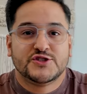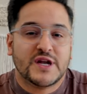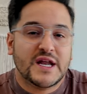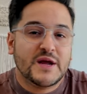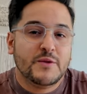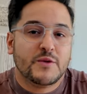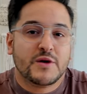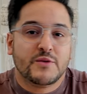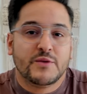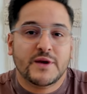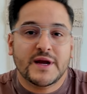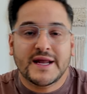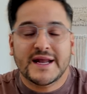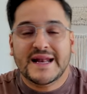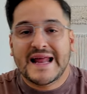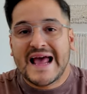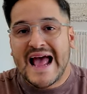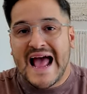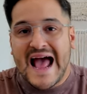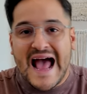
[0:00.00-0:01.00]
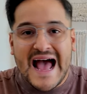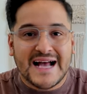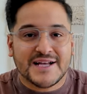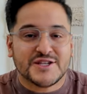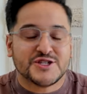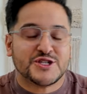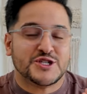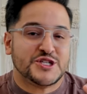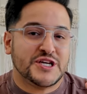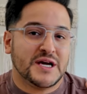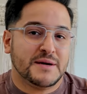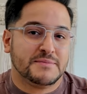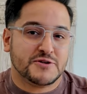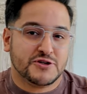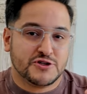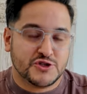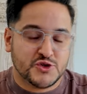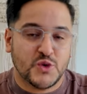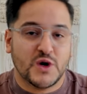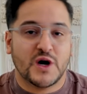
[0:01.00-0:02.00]
Today we're reading Acts
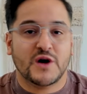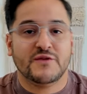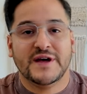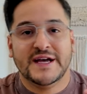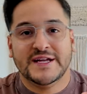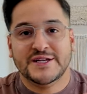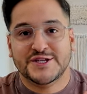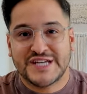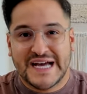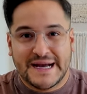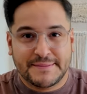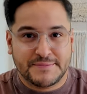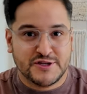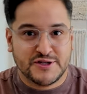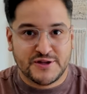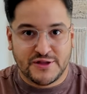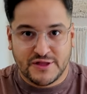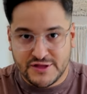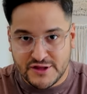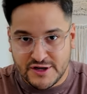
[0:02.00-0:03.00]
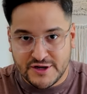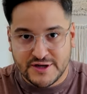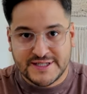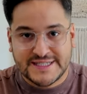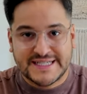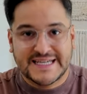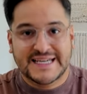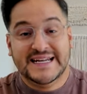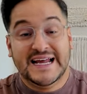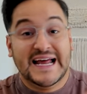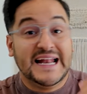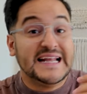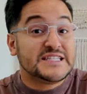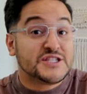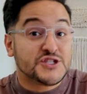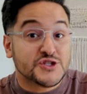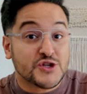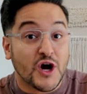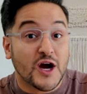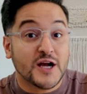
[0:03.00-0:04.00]
chapter 12 and chapter 13, and it
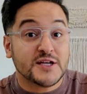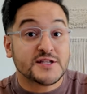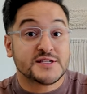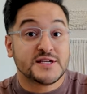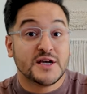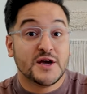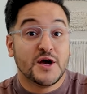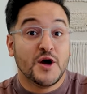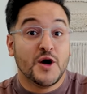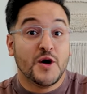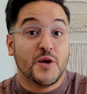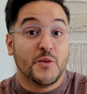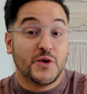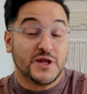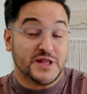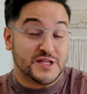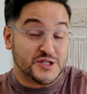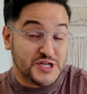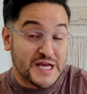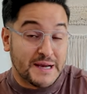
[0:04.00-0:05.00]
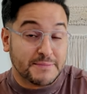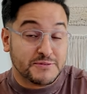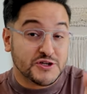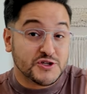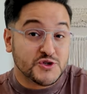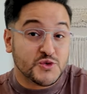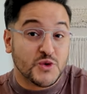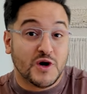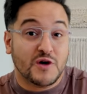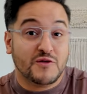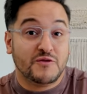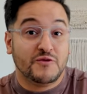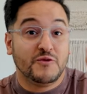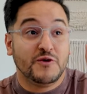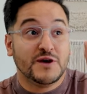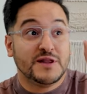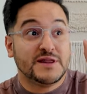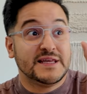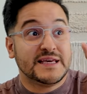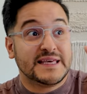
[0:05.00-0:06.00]
starts with chapter 12
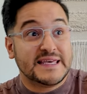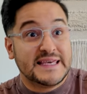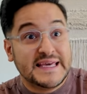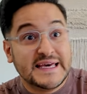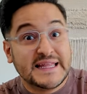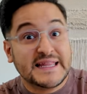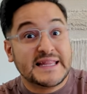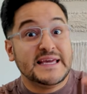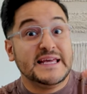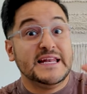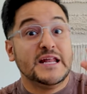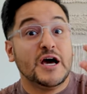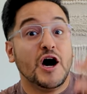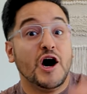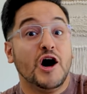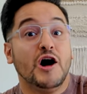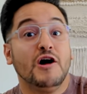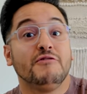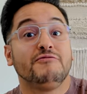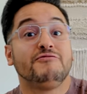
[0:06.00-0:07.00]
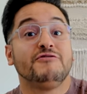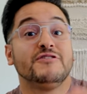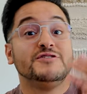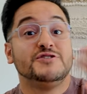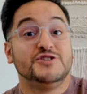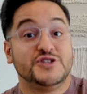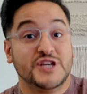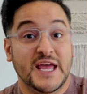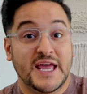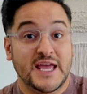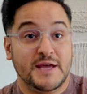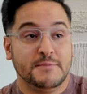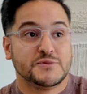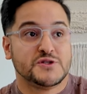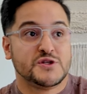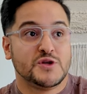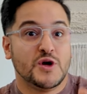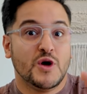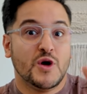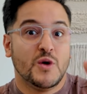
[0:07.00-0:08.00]
with the killing of
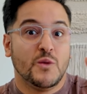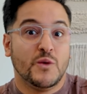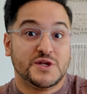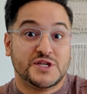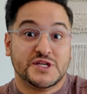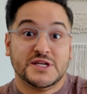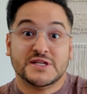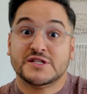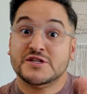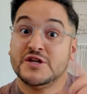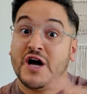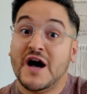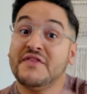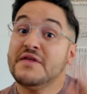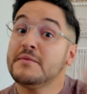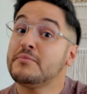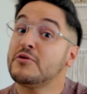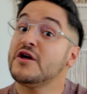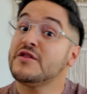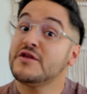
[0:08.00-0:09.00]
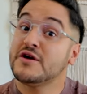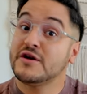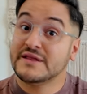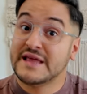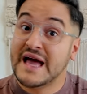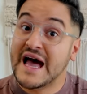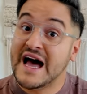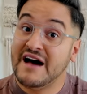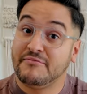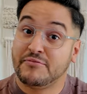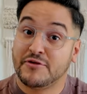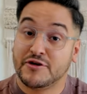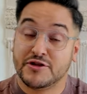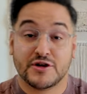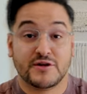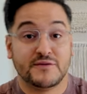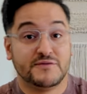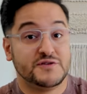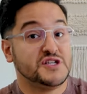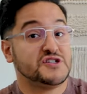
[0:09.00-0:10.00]
James, which is not the brother, the half
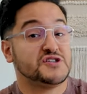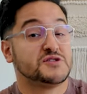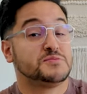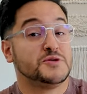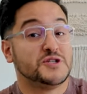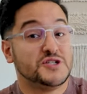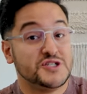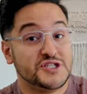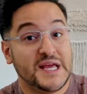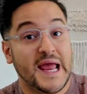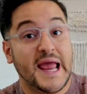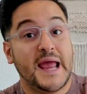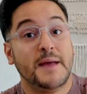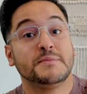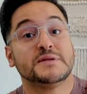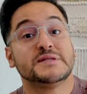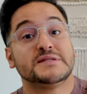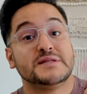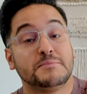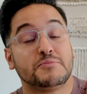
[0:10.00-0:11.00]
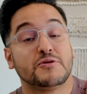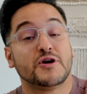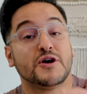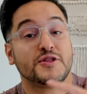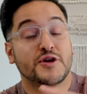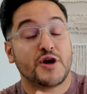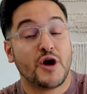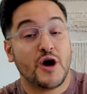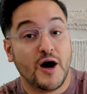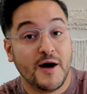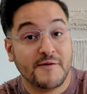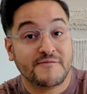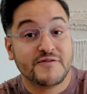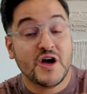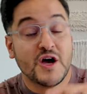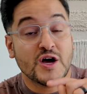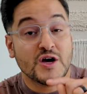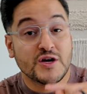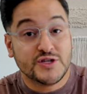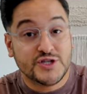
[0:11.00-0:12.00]
brother of Jesus, but James, the brother of
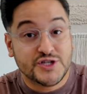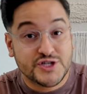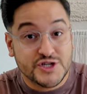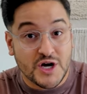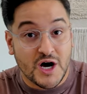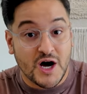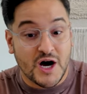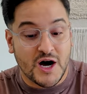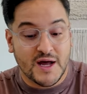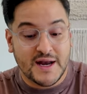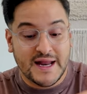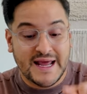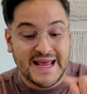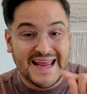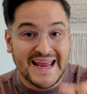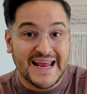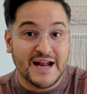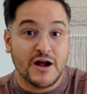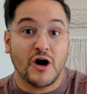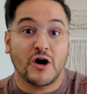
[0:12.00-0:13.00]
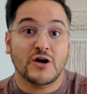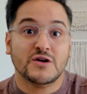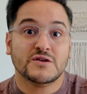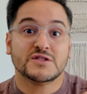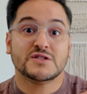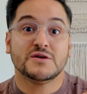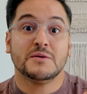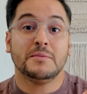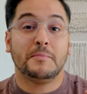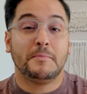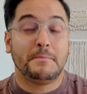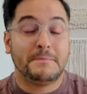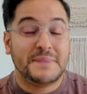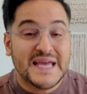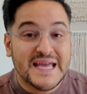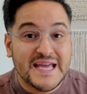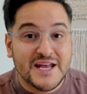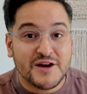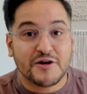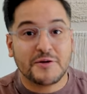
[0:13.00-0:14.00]
John, and also
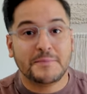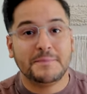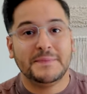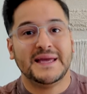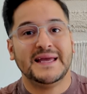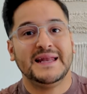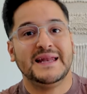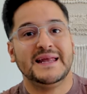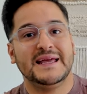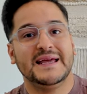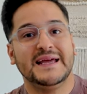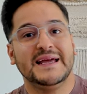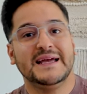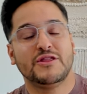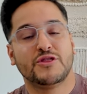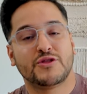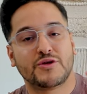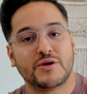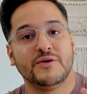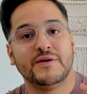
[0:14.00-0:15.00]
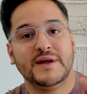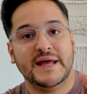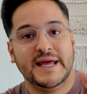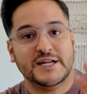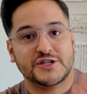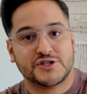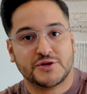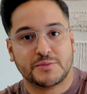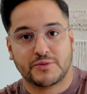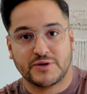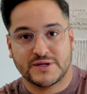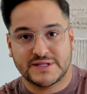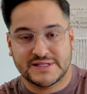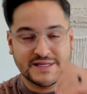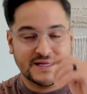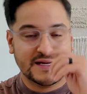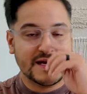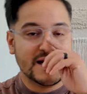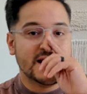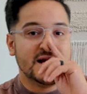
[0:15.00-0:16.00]
Peter being thrown into
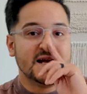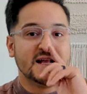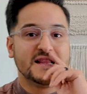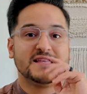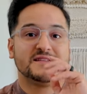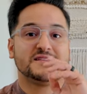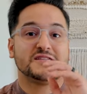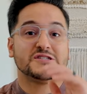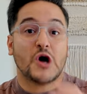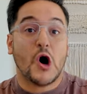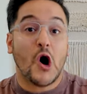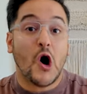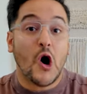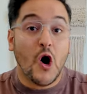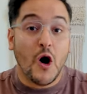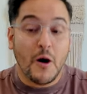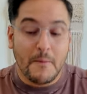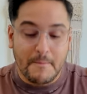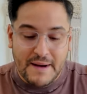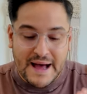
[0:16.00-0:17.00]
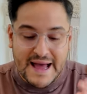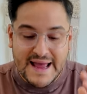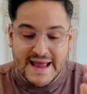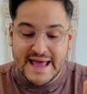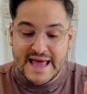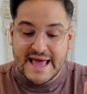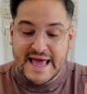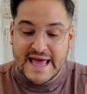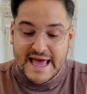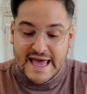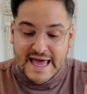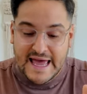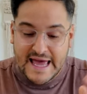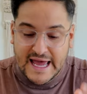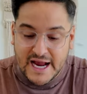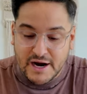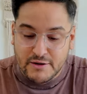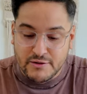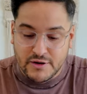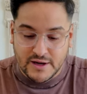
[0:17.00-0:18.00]
prison. This is all by
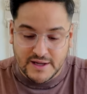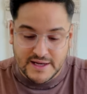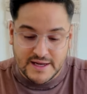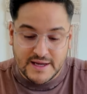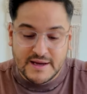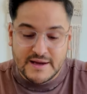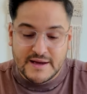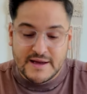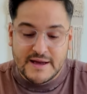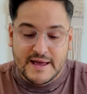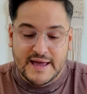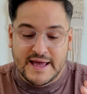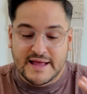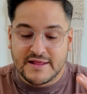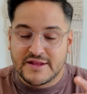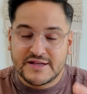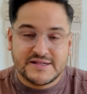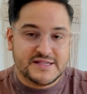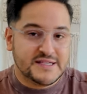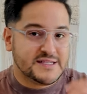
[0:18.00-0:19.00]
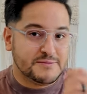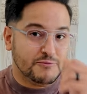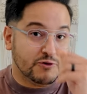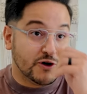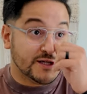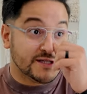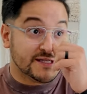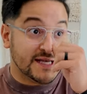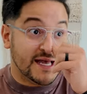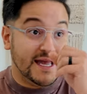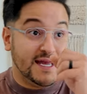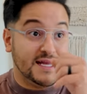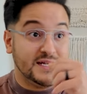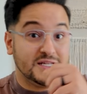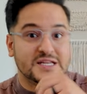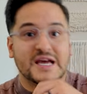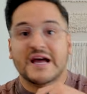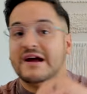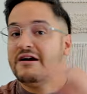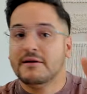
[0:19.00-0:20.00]
Herod, and this is was a
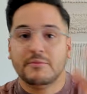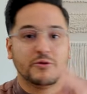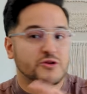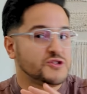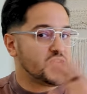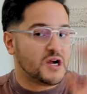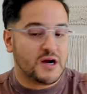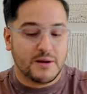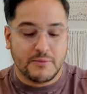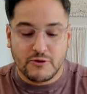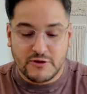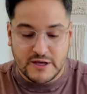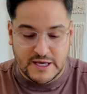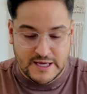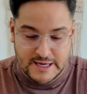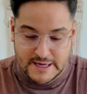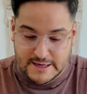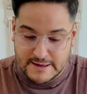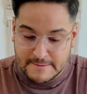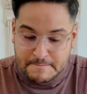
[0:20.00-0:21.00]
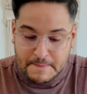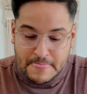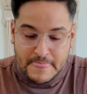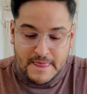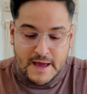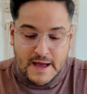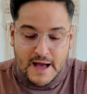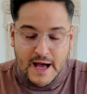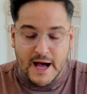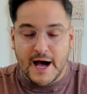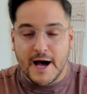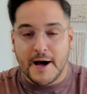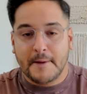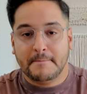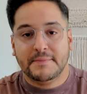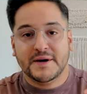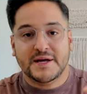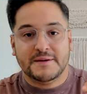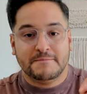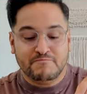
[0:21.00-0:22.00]
terrible, terrible king. Uh,
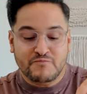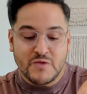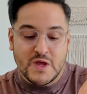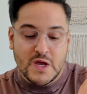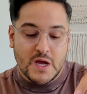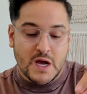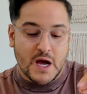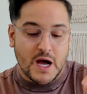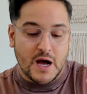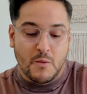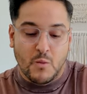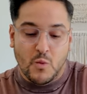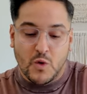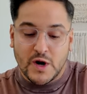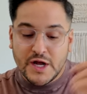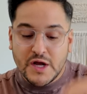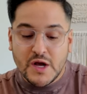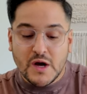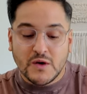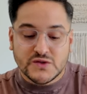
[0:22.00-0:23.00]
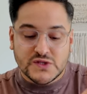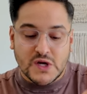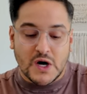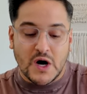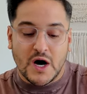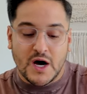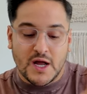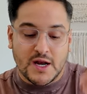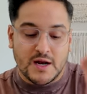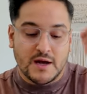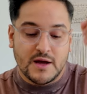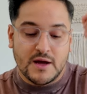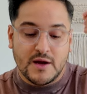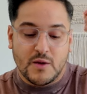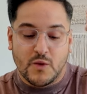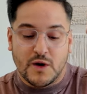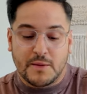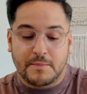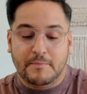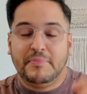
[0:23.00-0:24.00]
but um, when it goes on,
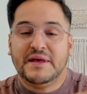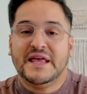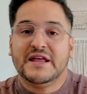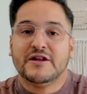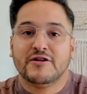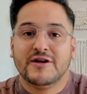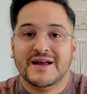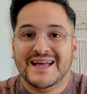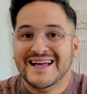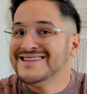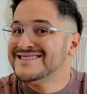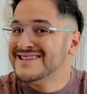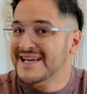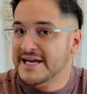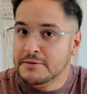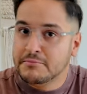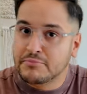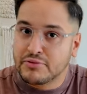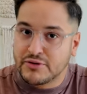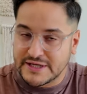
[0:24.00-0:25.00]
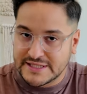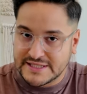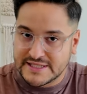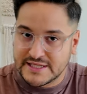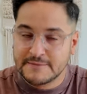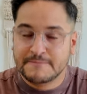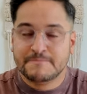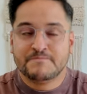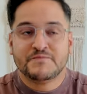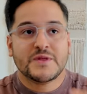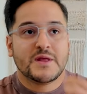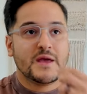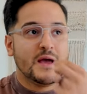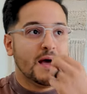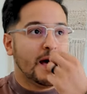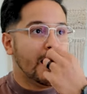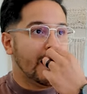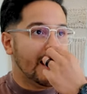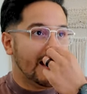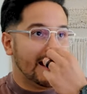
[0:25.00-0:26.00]
what Peter is in prison,
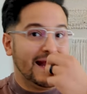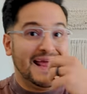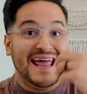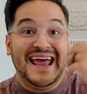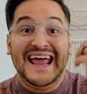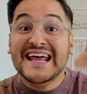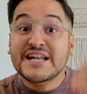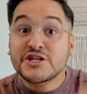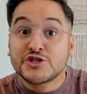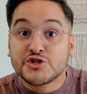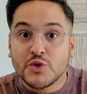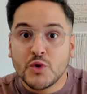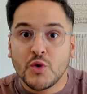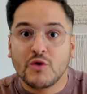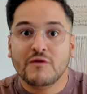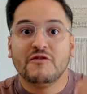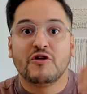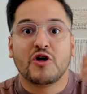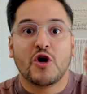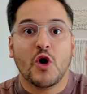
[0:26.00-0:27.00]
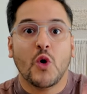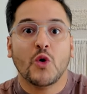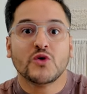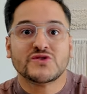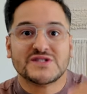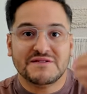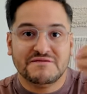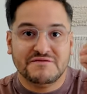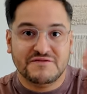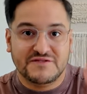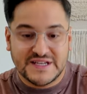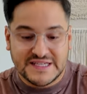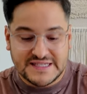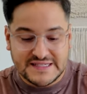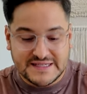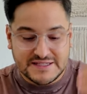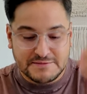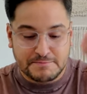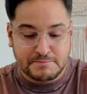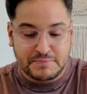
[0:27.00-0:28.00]
an angel goes and
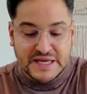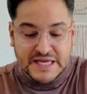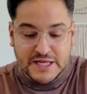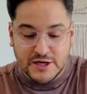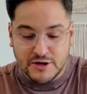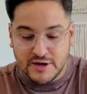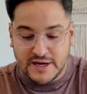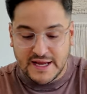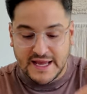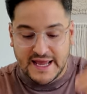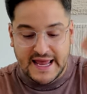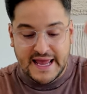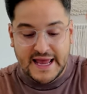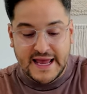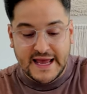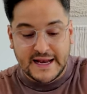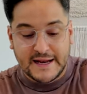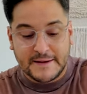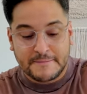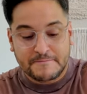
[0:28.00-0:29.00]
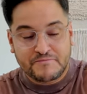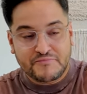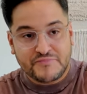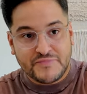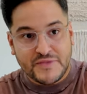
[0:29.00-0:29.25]
visits Peter and